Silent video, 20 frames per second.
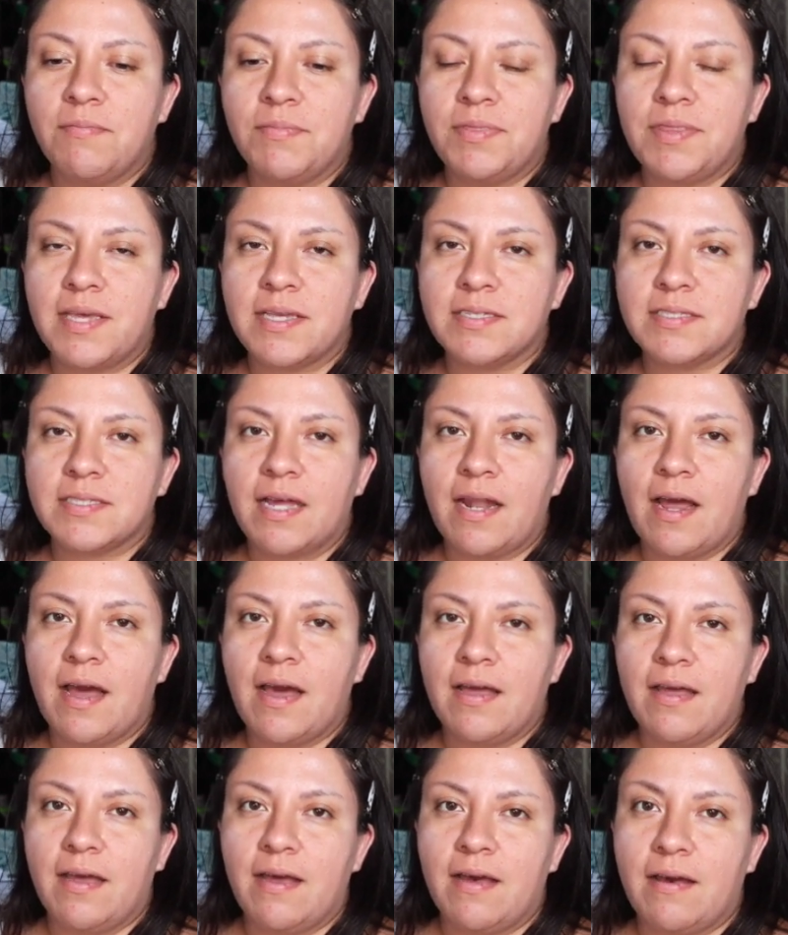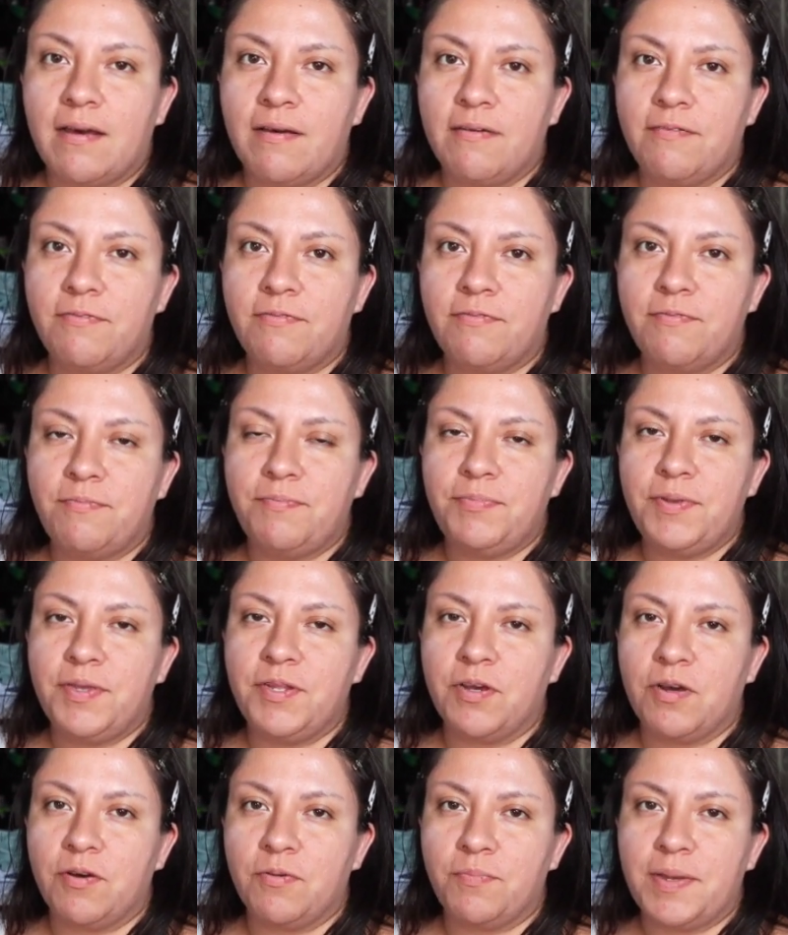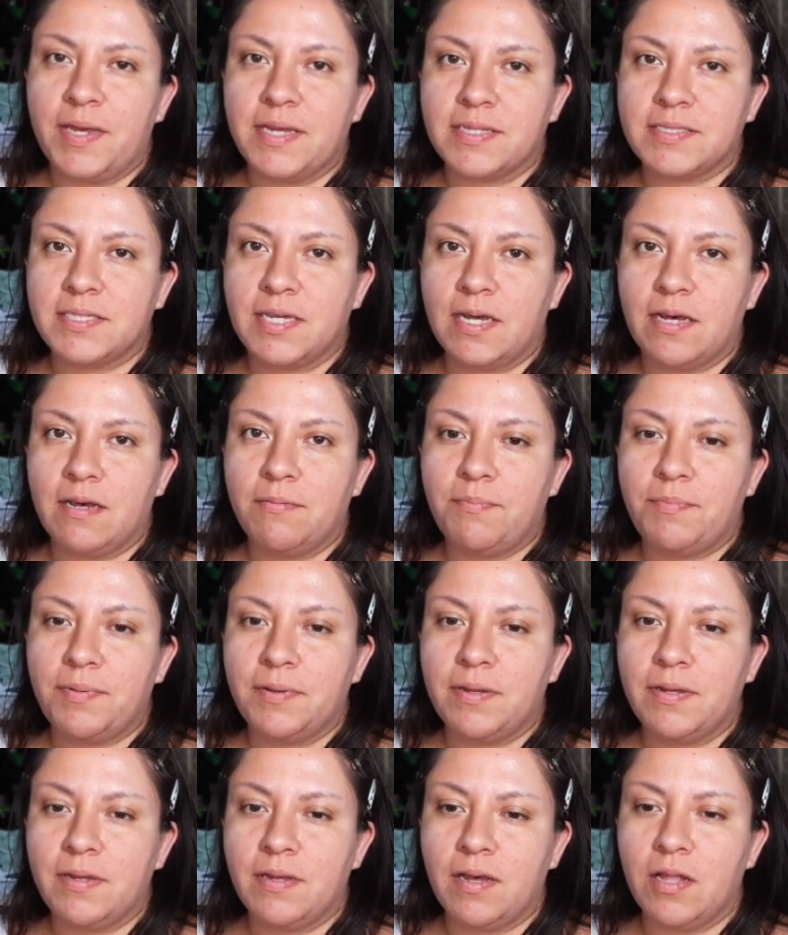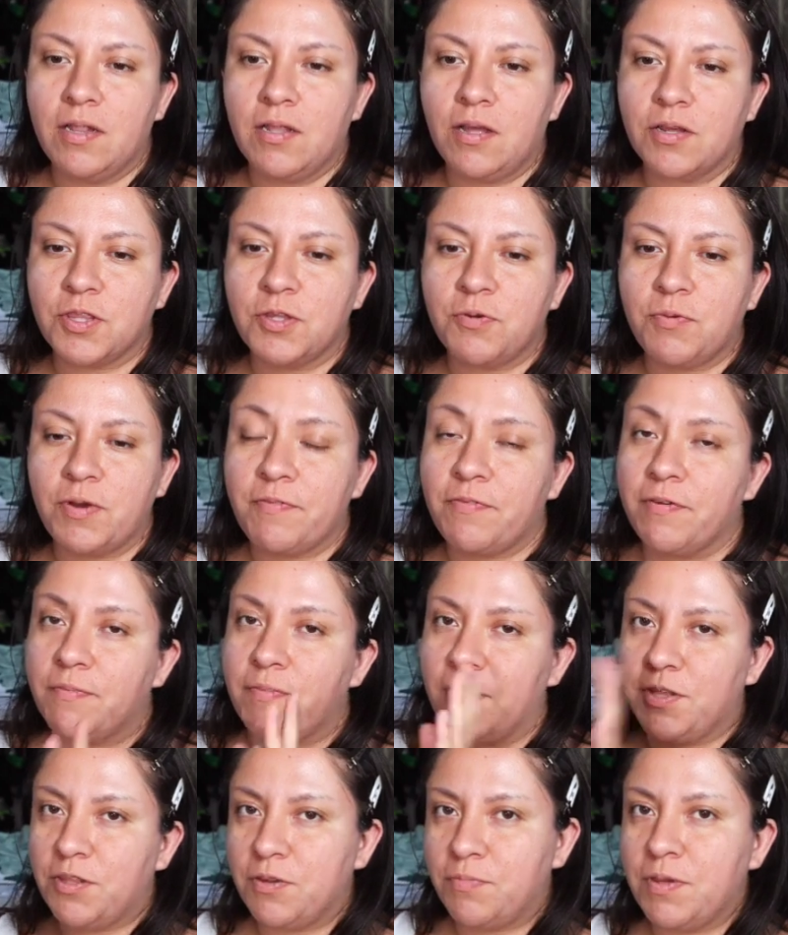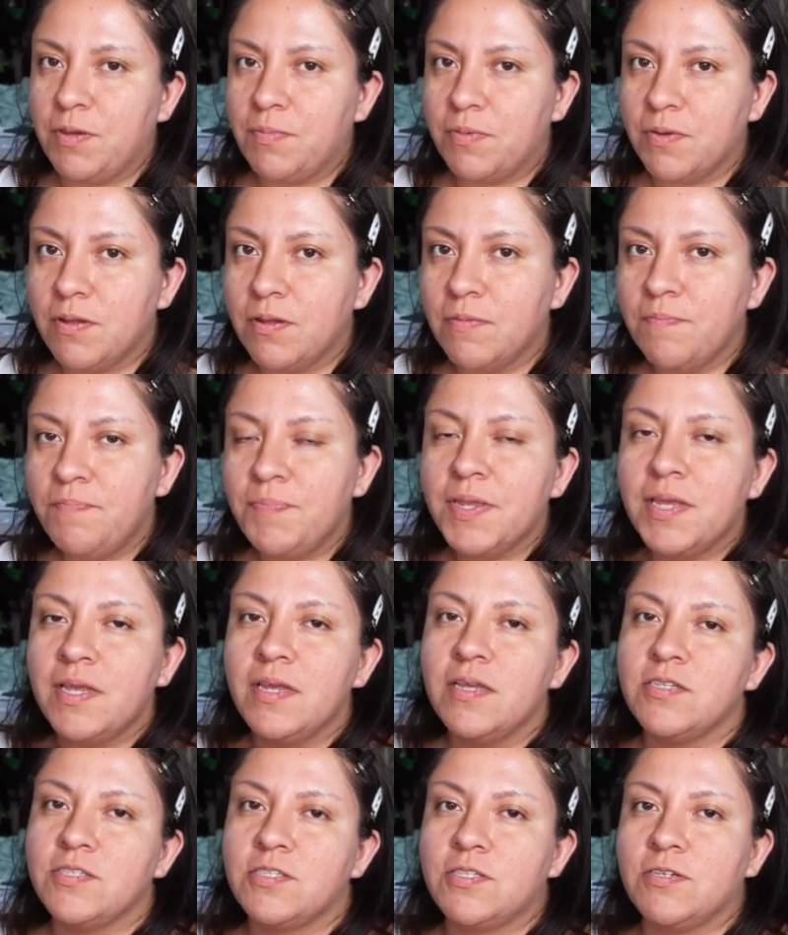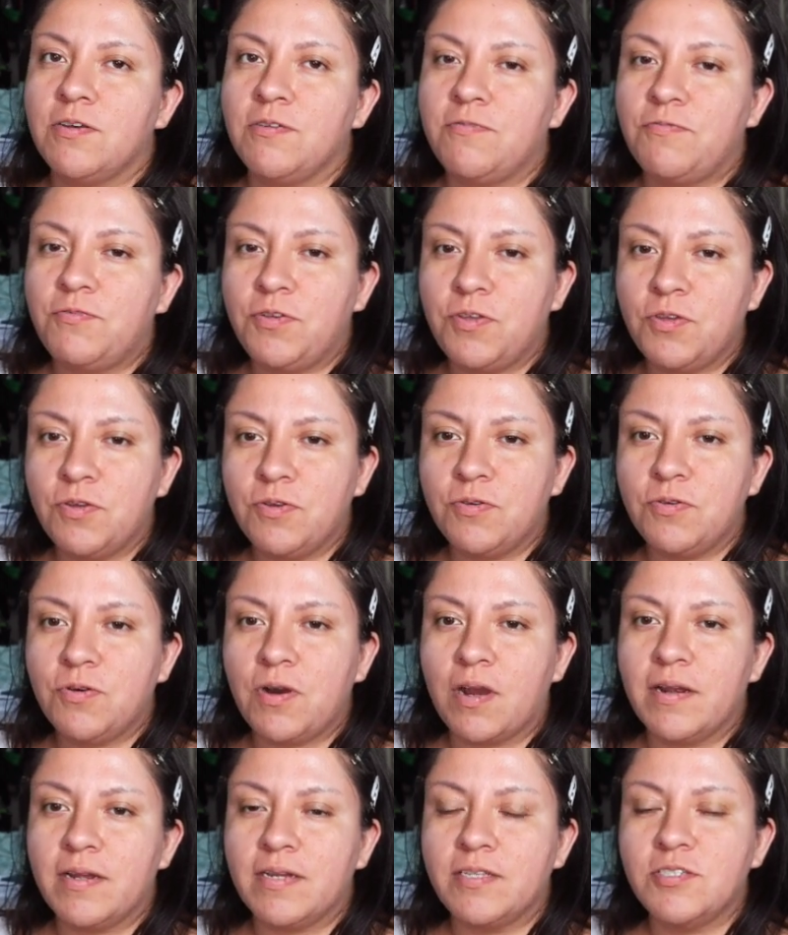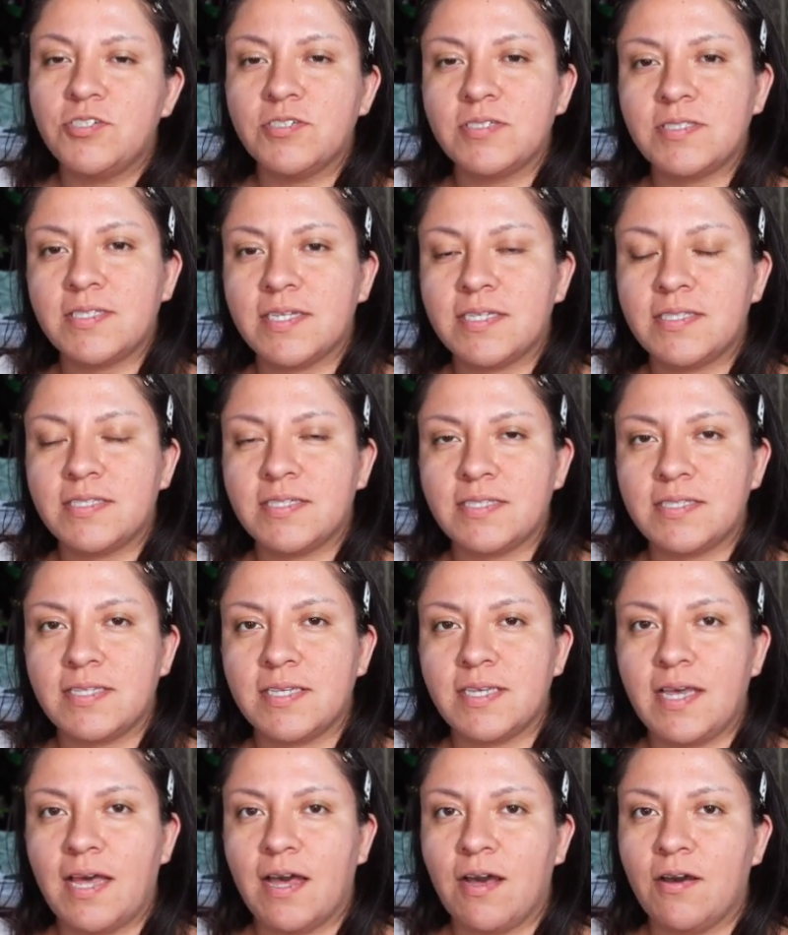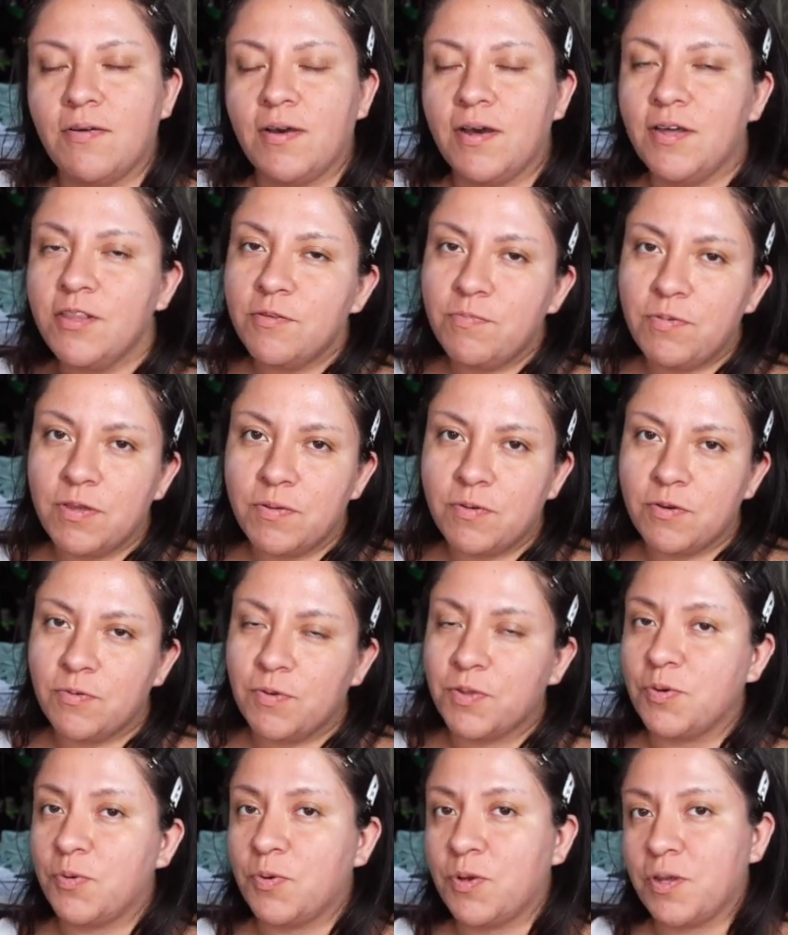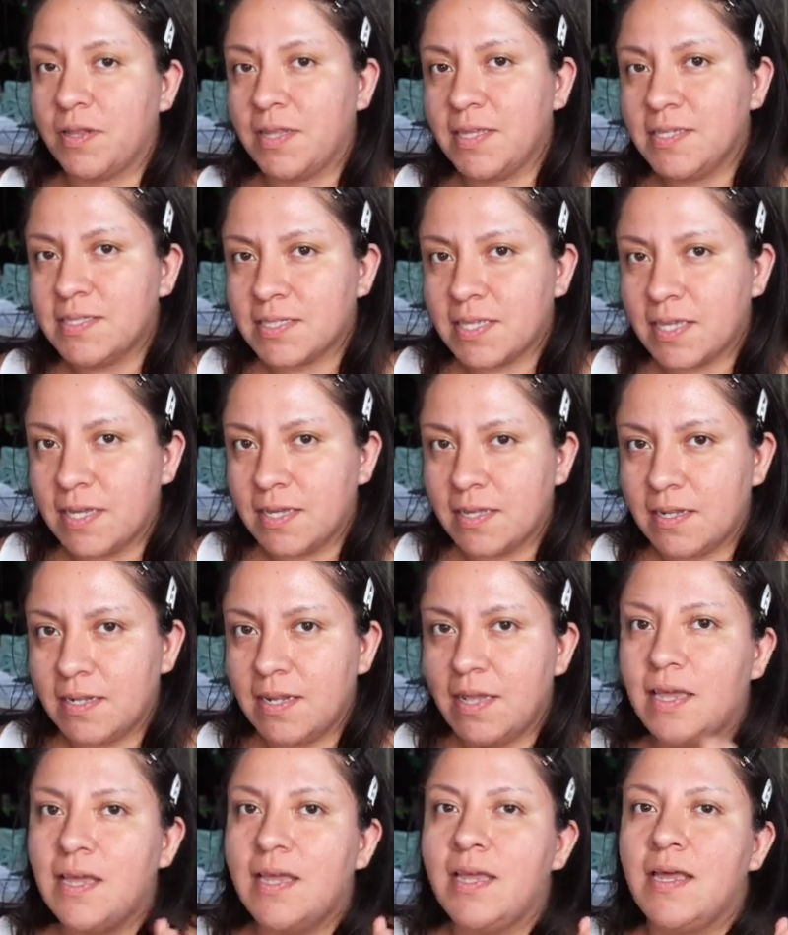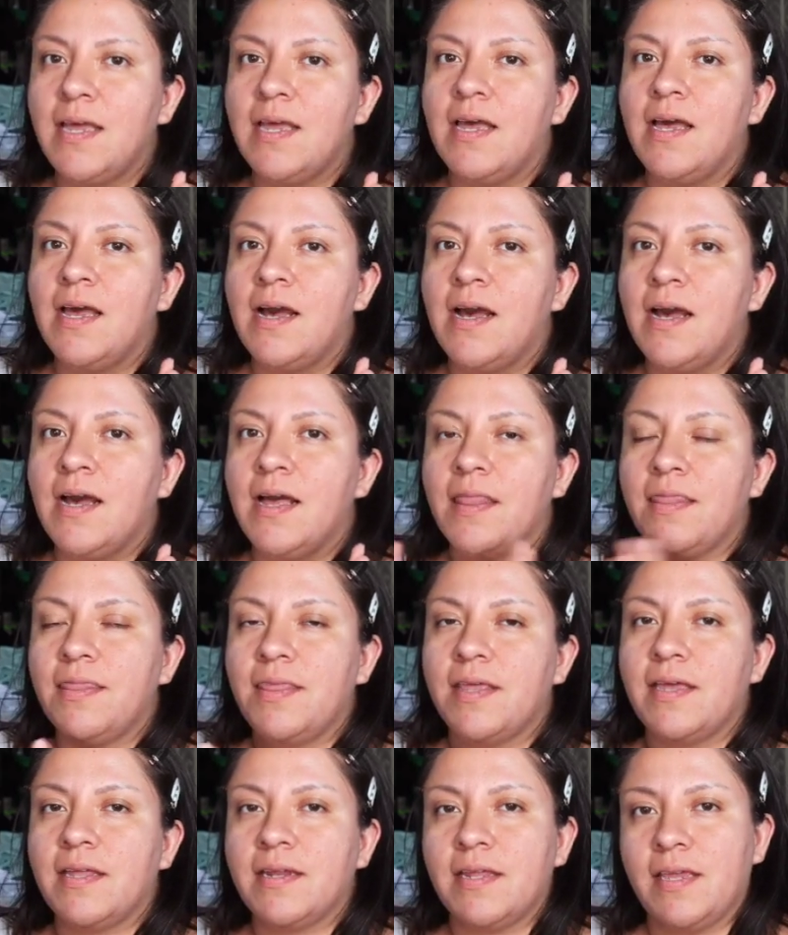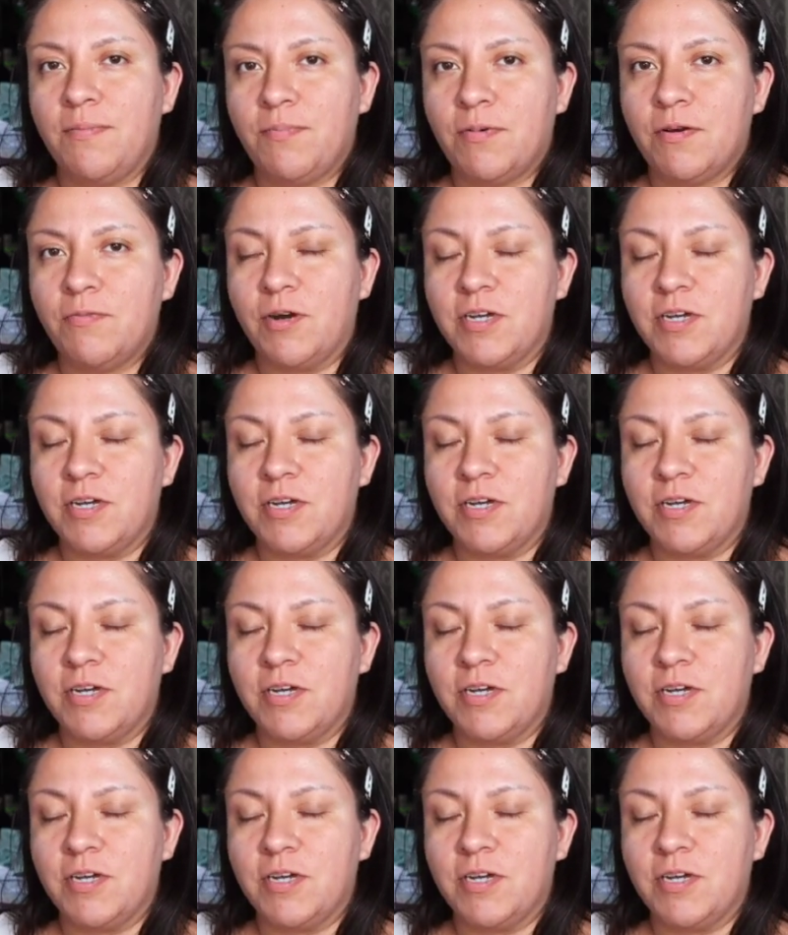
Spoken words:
things that I have, picked up along the way from other people. So if you are interested to see how other people with oily skin, then keep on